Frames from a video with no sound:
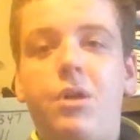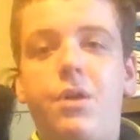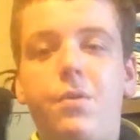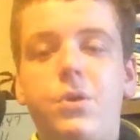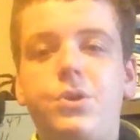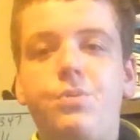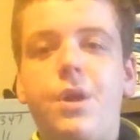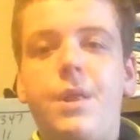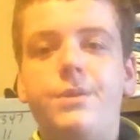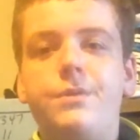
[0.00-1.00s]
Red Roshe
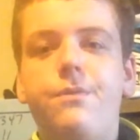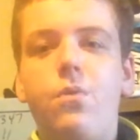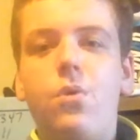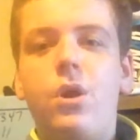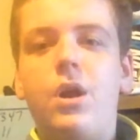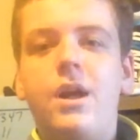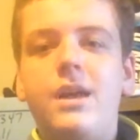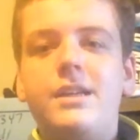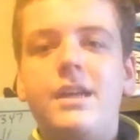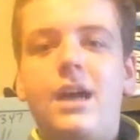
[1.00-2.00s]
runs for
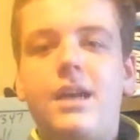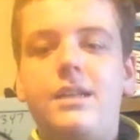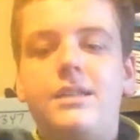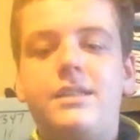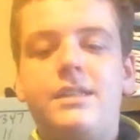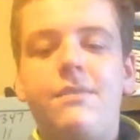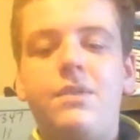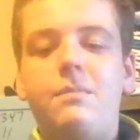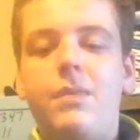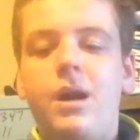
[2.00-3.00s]

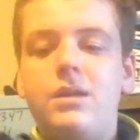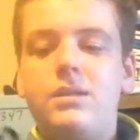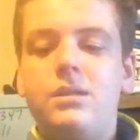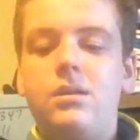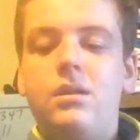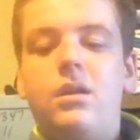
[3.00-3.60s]
$70.